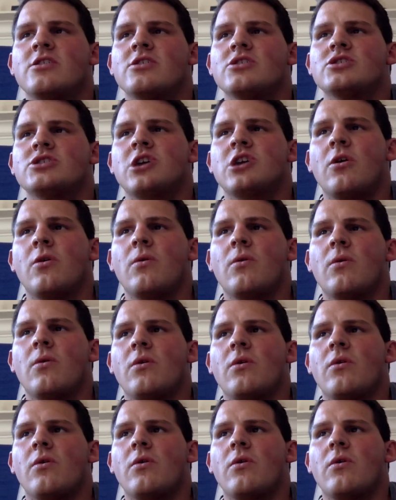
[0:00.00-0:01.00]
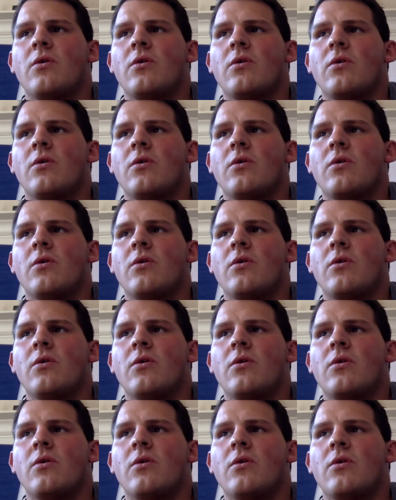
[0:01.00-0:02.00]
So
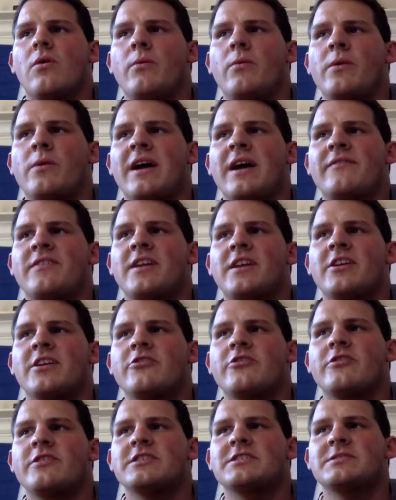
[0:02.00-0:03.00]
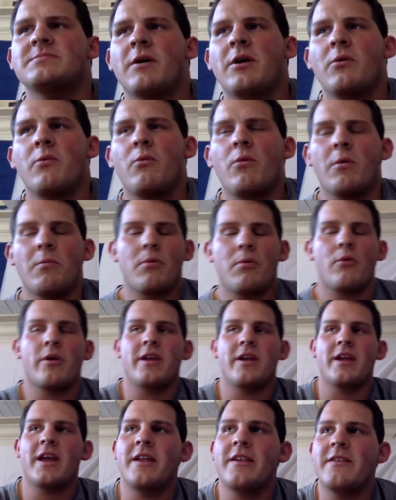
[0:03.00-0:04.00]
we would have to increase by
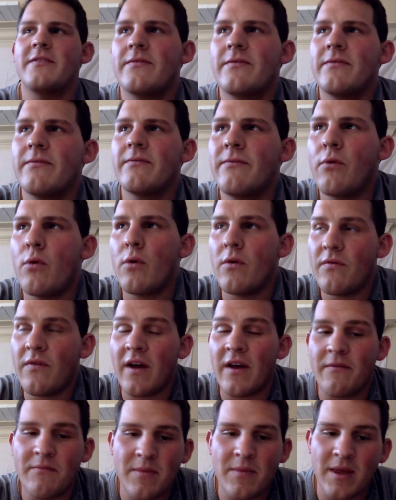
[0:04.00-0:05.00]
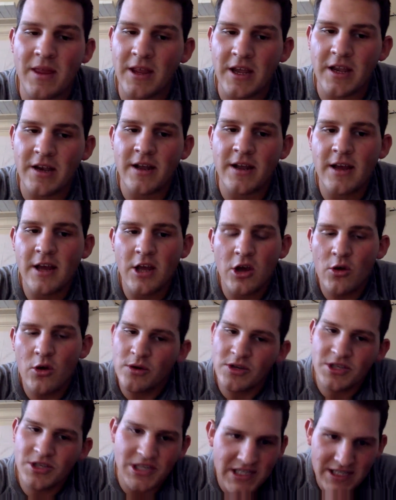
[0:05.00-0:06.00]
1.845 million,
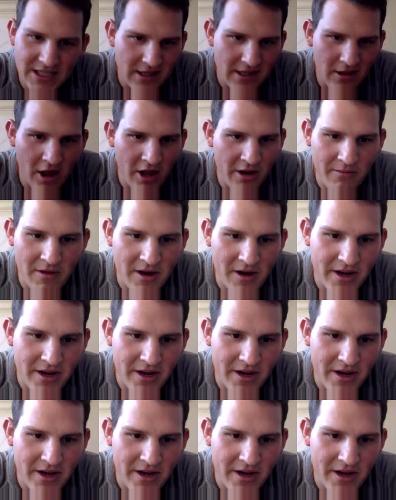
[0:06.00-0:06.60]
which isn't a lot of